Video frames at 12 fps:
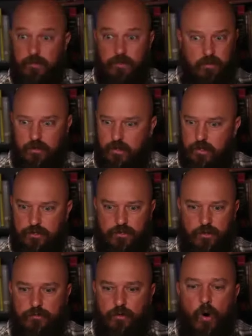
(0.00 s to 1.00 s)
it
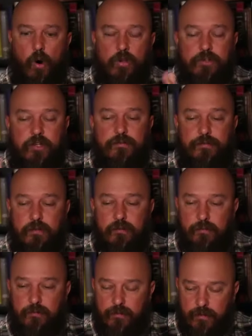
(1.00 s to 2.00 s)
shows all the
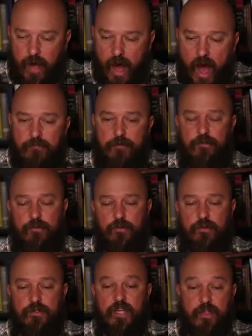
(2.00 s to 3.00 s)
different
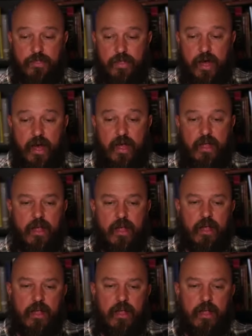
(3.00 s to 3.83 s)
avenues that